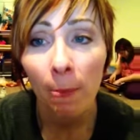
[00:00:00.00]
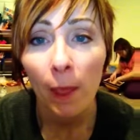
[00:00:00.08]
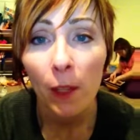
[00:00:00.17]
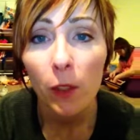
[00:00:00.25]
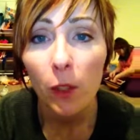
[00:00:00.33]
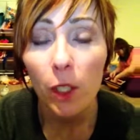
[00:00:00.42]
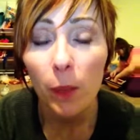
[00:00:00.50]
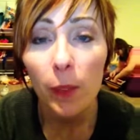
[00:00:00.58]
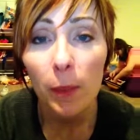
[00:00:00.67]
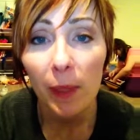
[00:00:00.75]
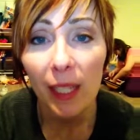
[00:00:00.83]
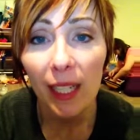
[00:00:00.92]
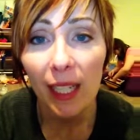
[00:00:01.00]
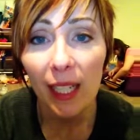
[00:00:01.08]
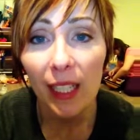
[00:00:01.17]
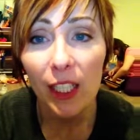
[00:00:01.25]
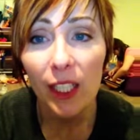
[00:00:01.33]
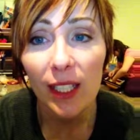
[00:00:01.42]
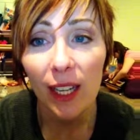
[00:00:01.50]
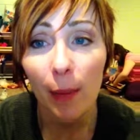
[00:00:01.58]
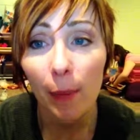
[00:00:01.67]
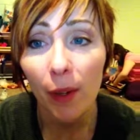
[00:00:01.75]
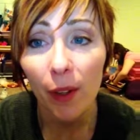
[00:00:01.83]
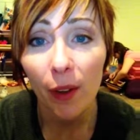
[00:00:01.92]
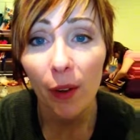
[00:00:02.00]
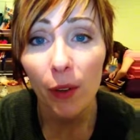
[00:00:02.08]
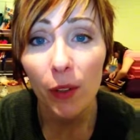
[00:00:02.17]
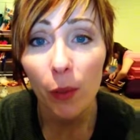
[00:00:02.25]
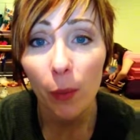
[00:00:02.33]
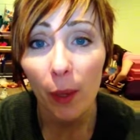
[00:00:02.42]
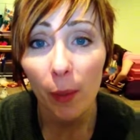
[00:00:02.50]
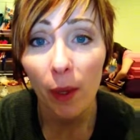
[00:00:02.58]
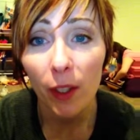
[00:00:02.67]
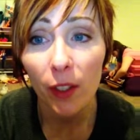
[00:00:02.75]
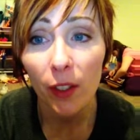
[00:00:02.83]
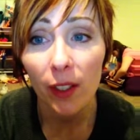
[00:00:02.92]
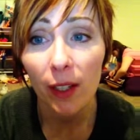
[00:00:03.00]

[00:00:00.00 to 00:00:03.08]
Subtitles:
So she was planning, and she said, I'm going to go to Weight Watchers.